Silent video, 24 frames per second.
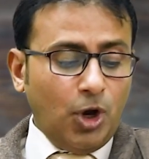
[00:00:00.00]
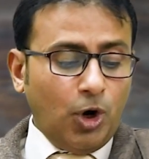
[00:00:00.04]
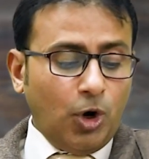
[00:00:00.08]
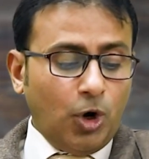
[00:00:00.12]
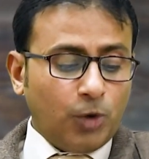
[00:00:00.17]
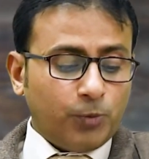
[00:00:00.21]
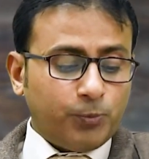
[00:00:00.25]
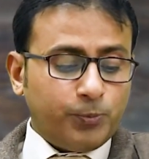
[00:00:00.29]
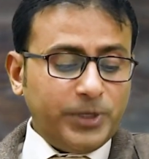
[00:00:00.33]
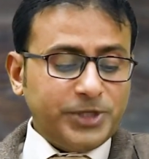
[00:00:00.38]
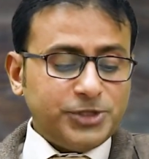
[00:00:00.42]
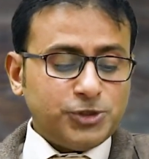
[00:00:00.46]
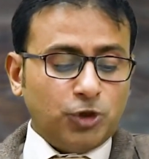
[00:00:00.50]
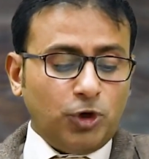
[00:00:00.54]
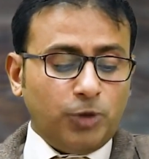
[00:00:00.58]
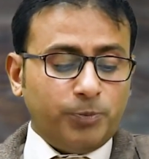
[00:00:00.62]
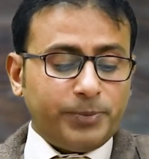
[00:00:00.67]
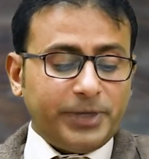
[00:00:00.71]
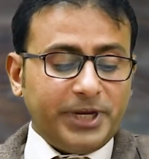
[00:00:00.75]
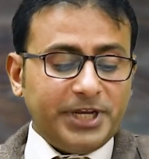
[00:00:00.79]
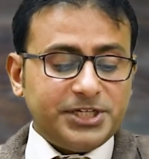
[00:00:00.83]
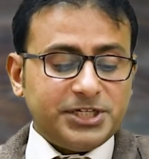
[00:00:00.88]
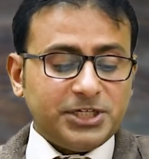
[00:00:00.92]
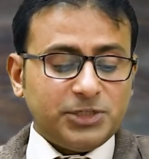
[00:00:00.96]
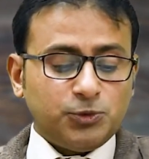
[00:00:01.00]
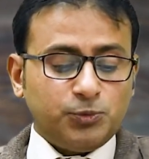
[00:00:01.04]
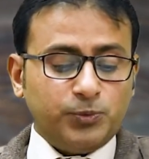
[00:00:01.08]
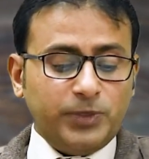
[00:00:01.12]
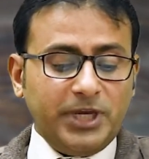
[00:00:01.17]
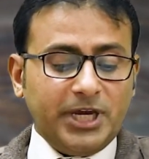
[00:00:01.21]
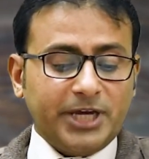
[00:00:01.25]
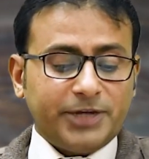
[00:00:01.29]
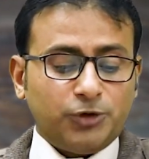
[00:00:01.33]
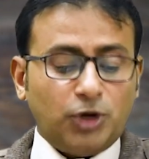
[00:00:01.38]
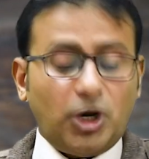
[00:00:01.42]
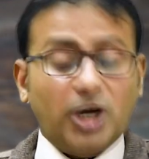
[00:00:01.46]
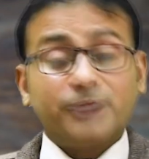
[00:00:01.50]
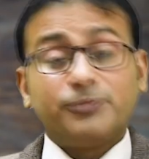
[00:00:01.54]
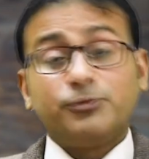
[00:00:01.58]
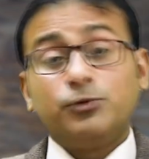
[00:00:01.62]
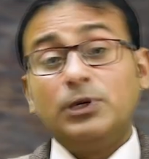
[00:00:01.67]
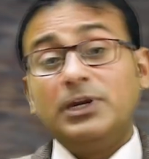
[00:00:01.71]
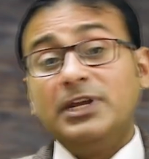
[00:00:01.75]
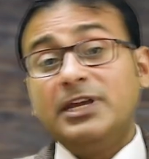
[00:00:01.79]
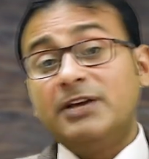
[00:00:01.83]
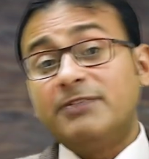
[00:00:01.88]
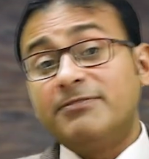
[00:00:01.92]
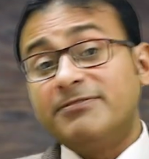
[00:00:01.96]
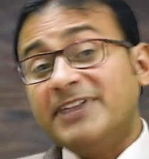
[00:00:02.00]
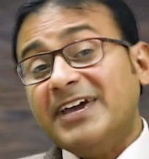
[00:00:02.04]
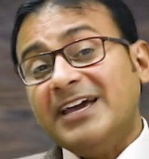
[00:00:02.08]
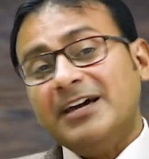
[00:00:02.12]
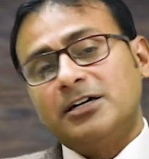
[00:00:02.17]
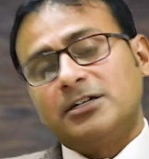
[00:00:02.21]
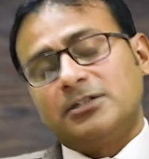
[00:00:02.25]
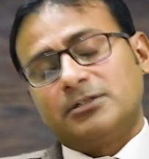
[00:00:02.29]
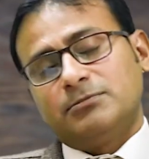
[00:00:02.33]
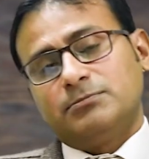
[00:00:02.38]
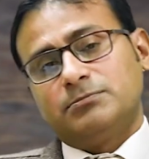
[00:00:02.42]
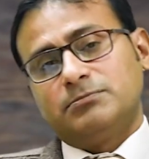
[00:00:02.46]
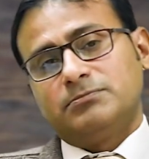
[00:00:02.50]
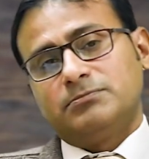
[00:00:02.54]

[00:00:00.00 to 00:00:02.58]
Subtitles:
of which operations we are not fully aware.